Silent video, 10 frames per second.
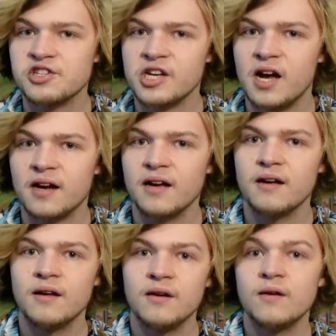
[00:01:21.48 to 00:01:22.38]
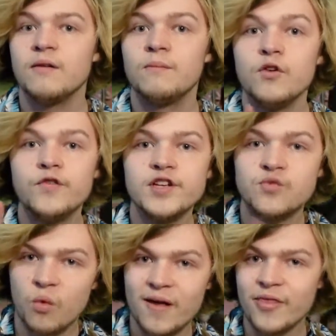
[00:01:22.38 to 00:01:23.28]
saga. Movies
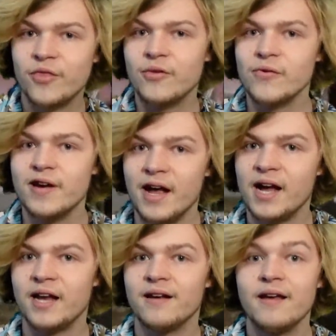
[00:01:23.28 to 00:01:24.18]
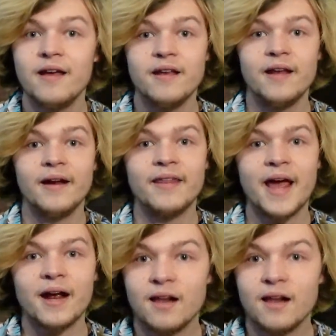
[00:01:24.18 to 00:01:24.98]
1 through 9. None of that